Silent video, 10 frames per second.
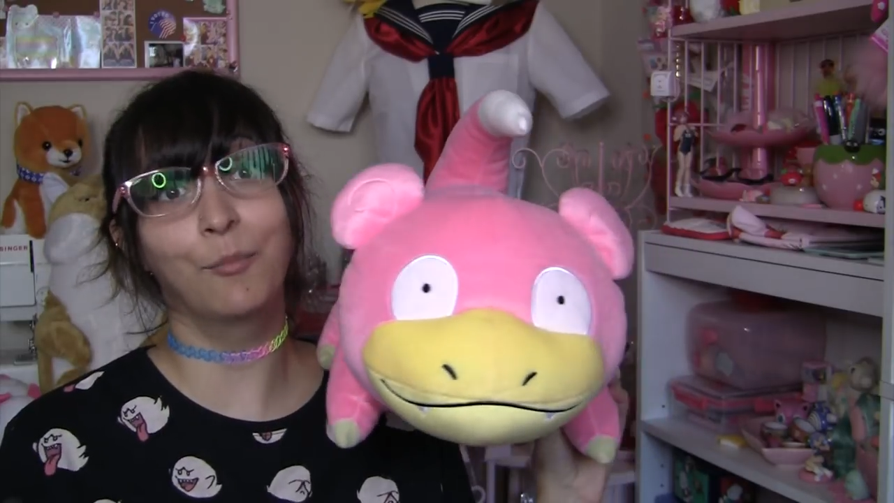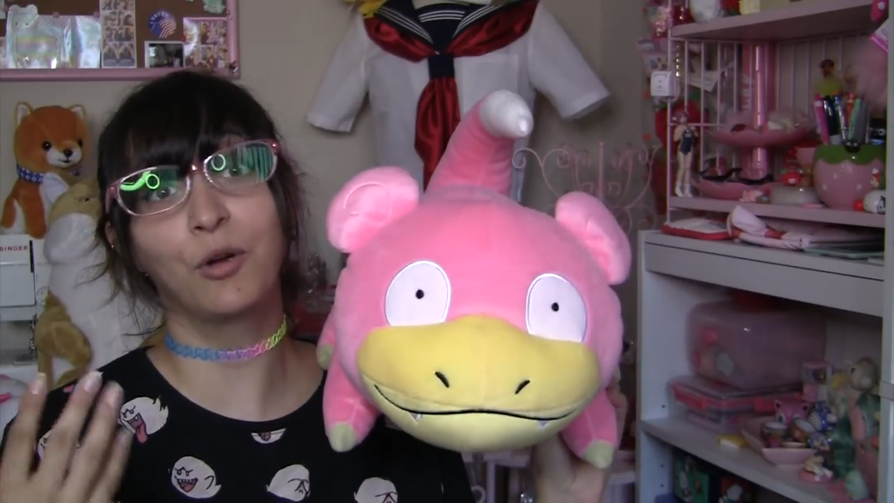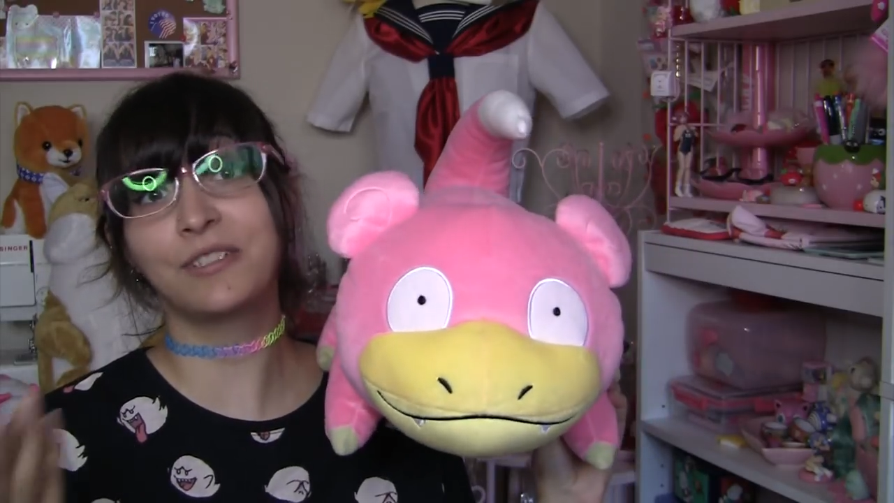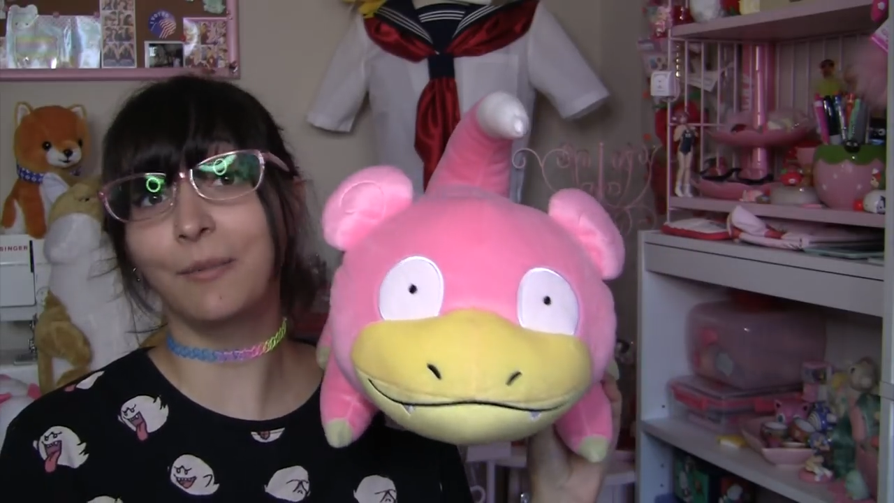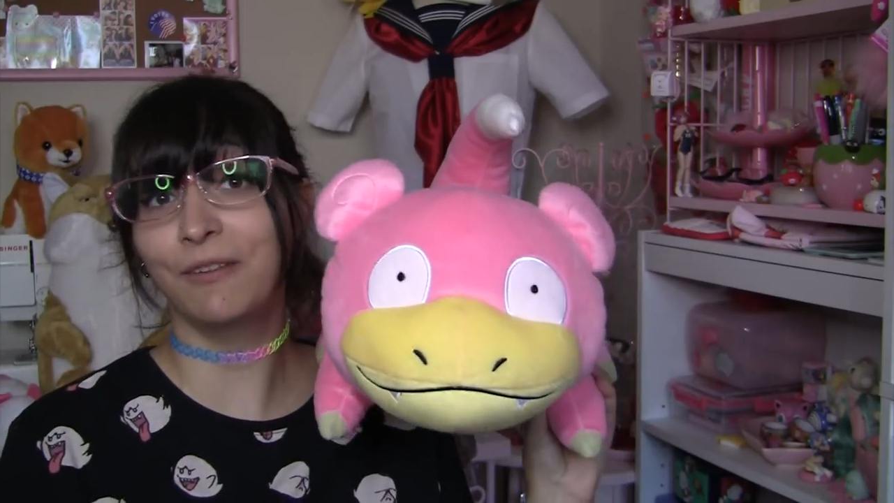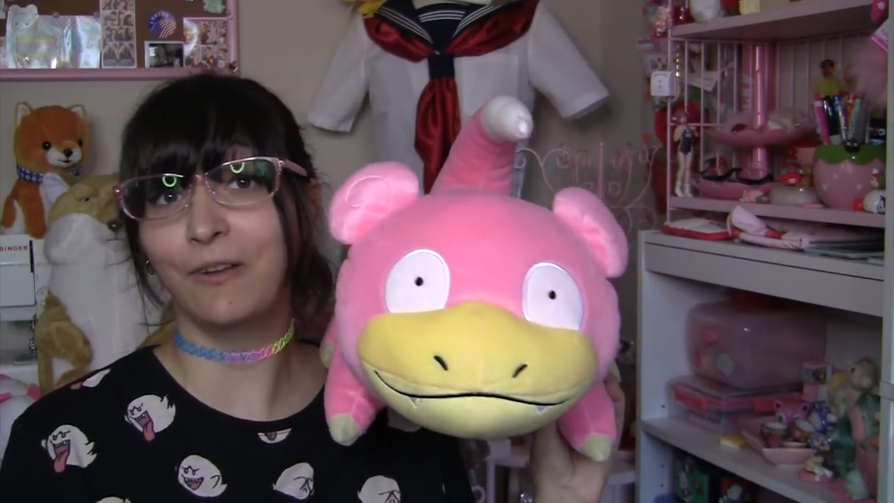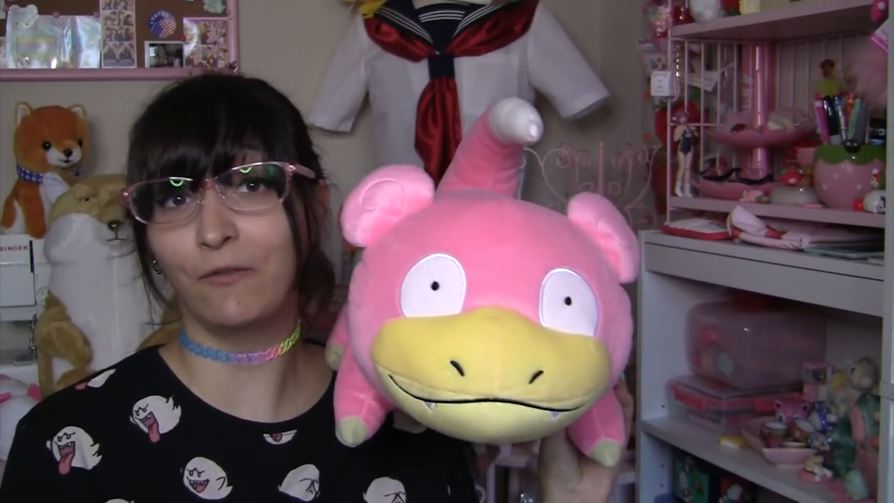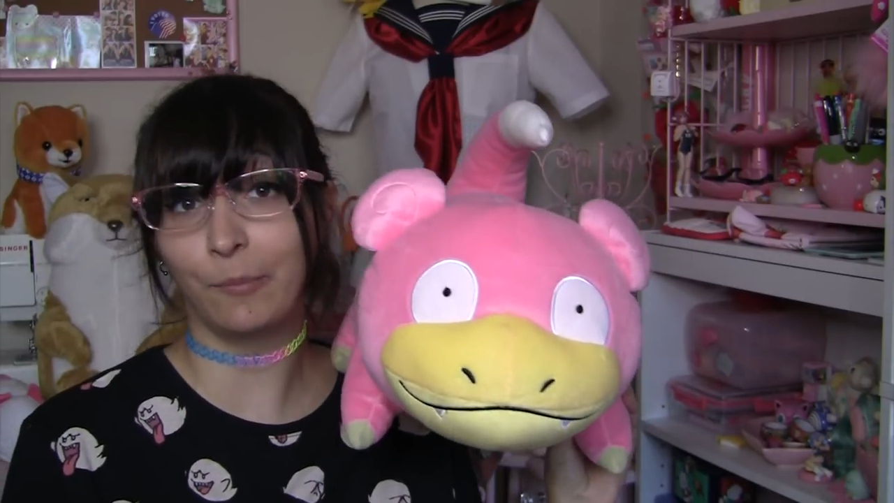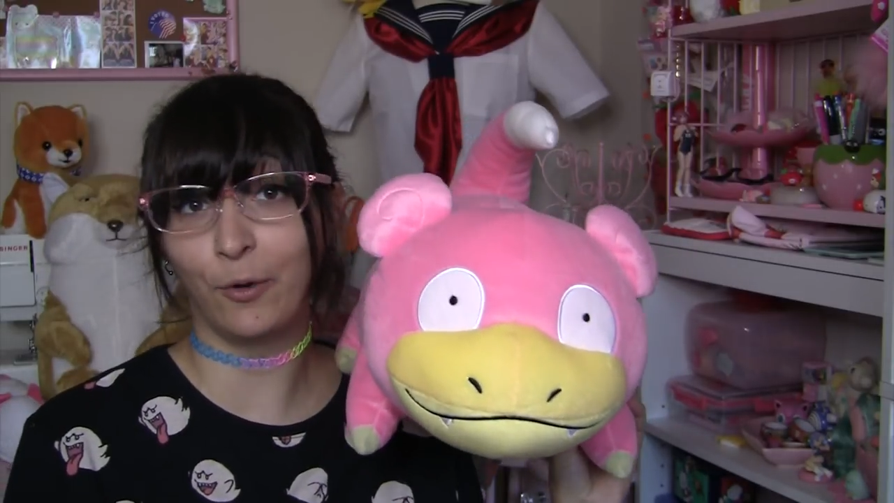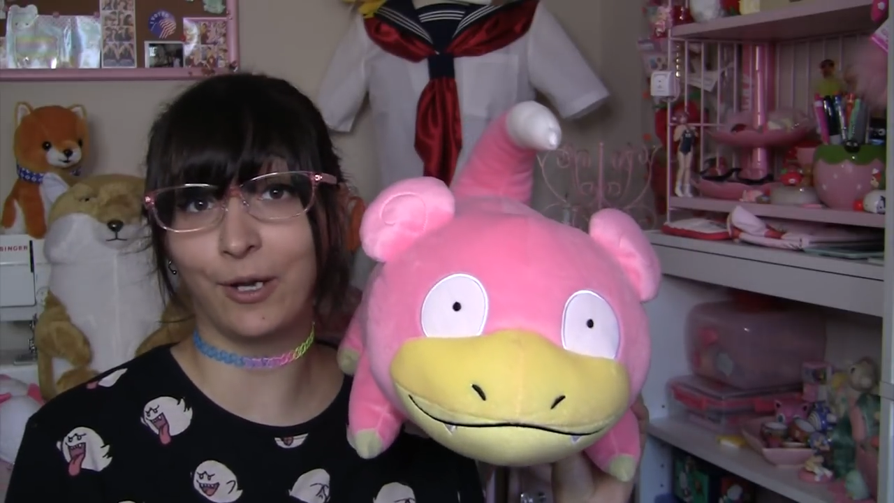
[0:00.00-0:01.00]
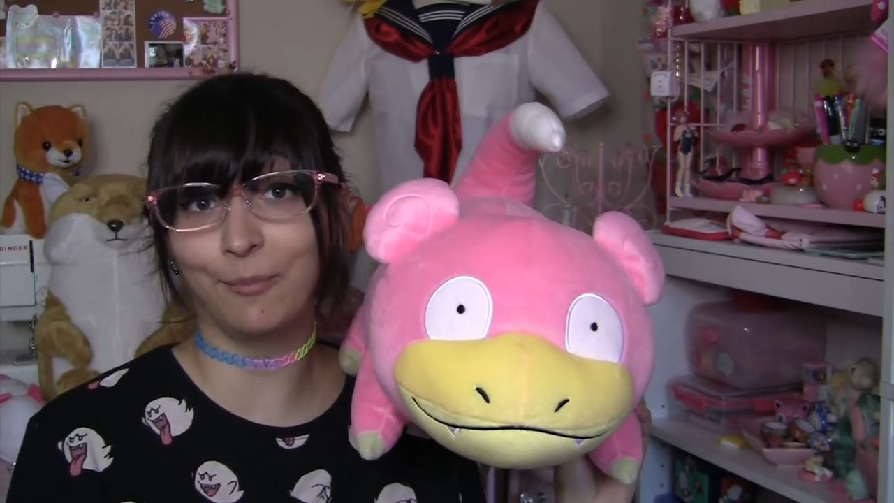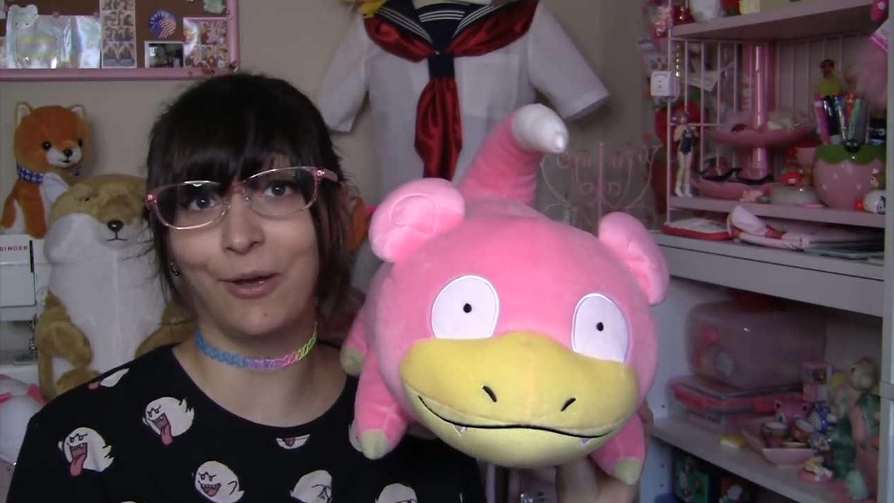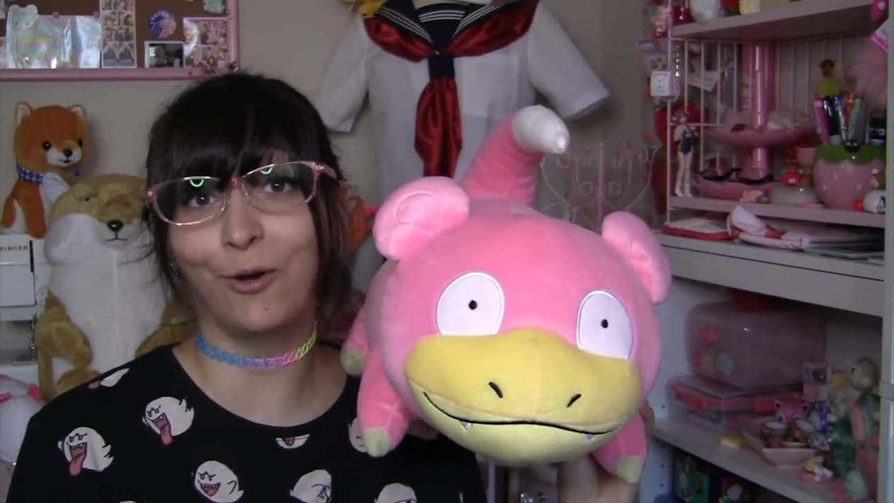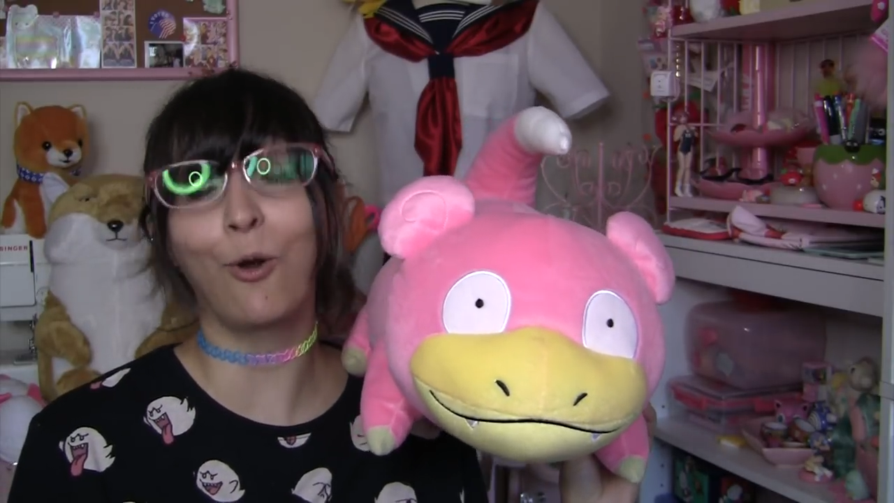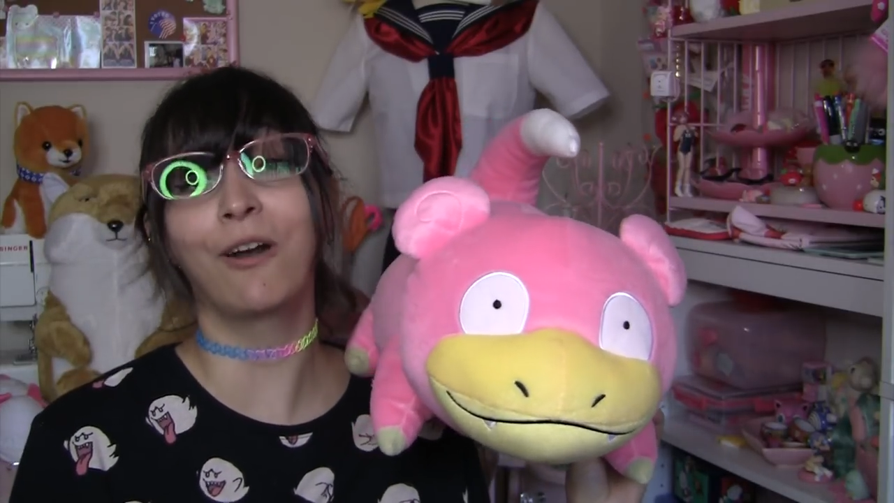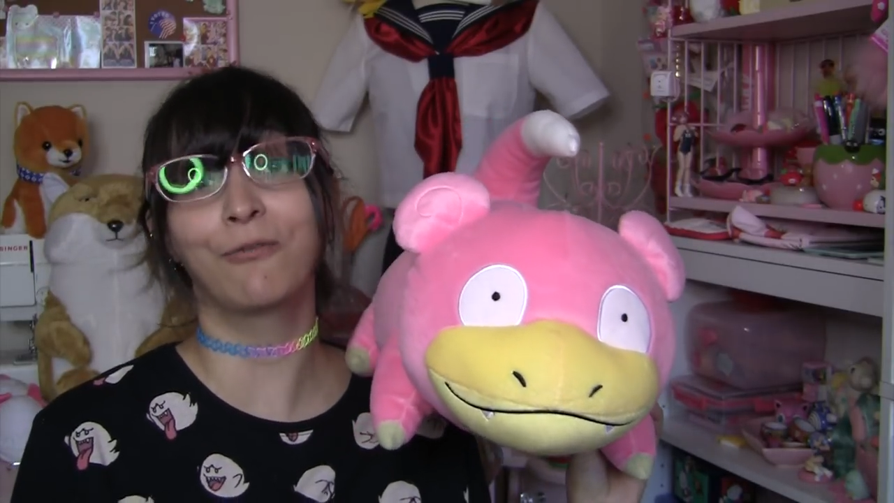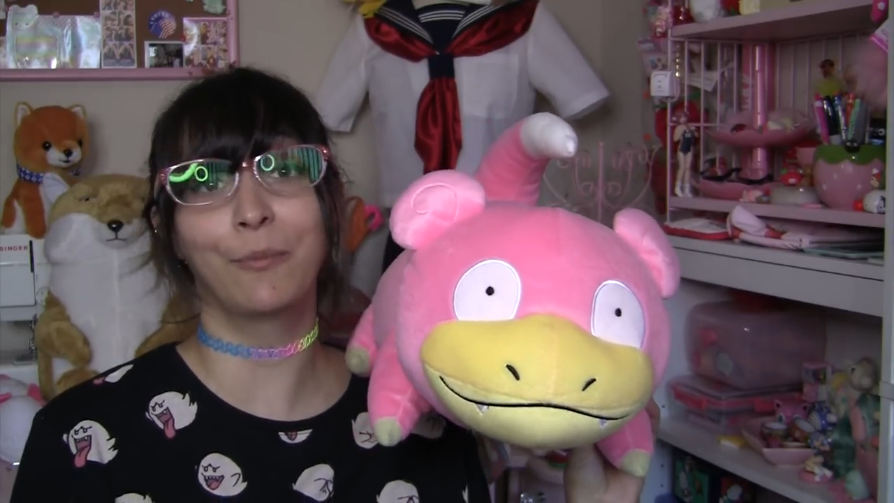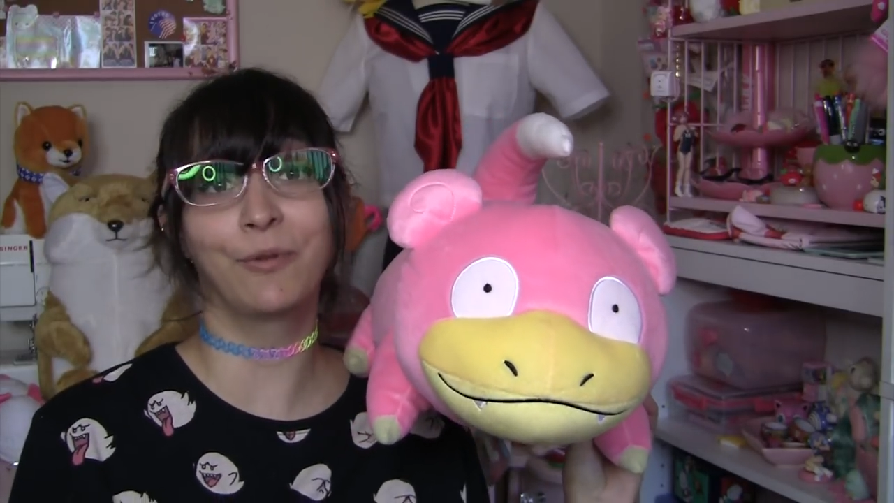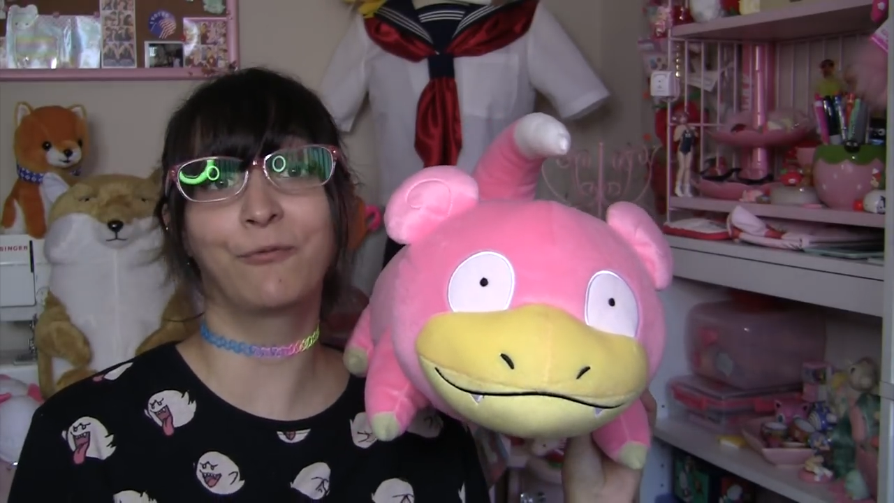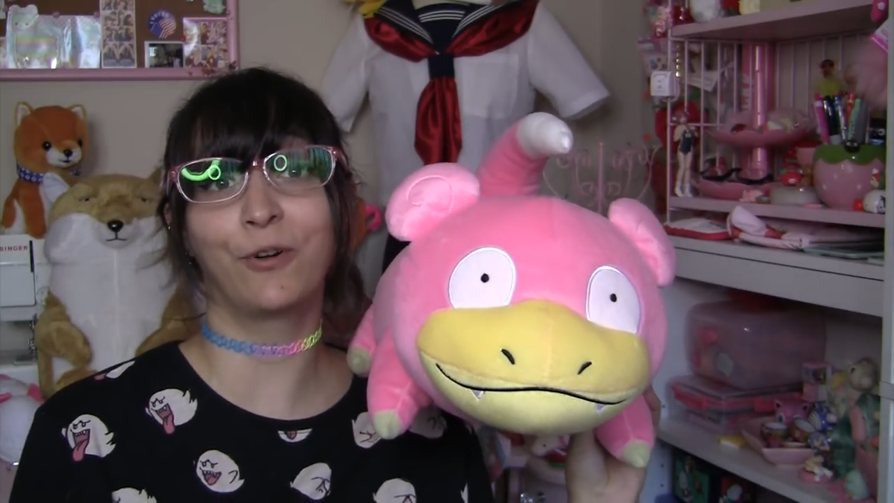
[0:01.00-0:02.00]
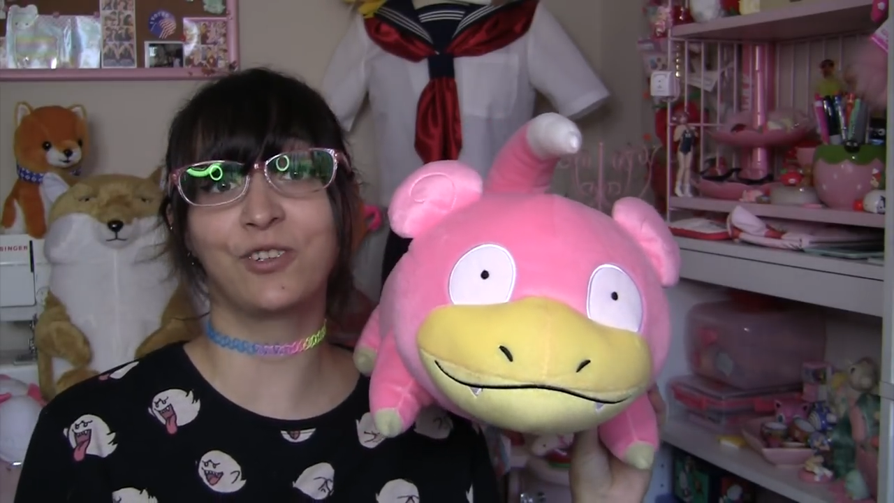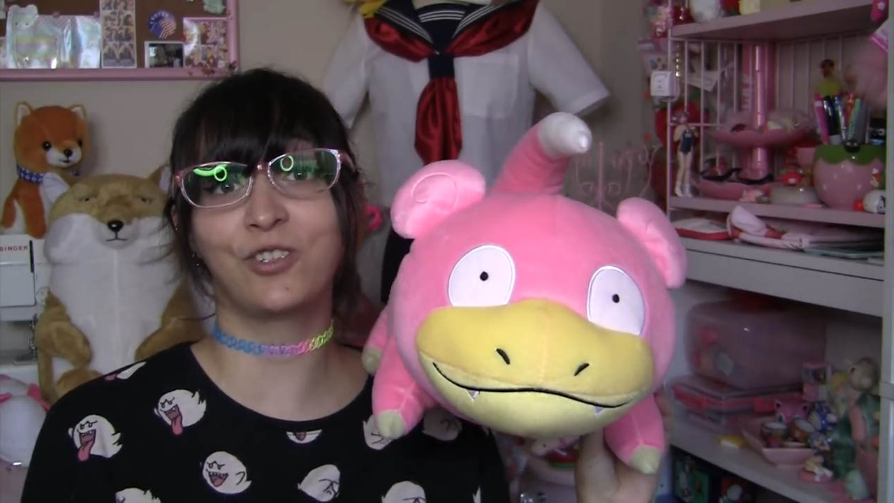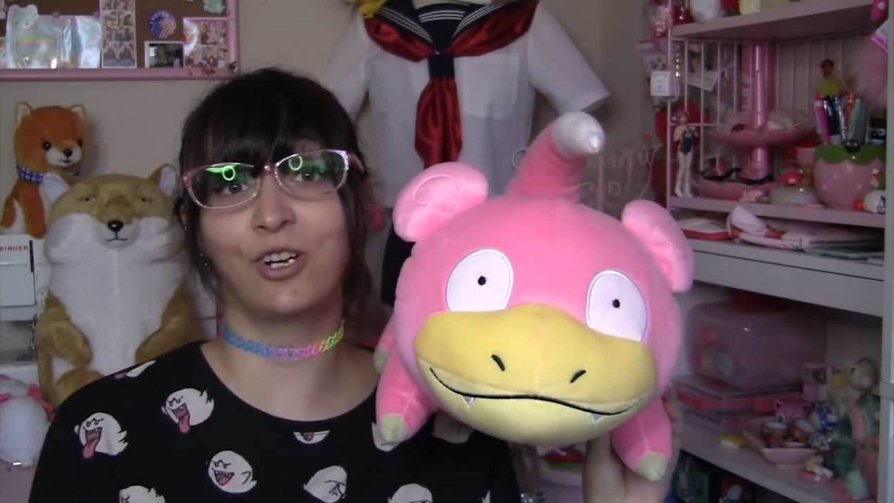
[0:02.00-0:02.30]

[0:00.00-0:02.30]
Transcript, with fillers: most of my favorite Pokemon are from the first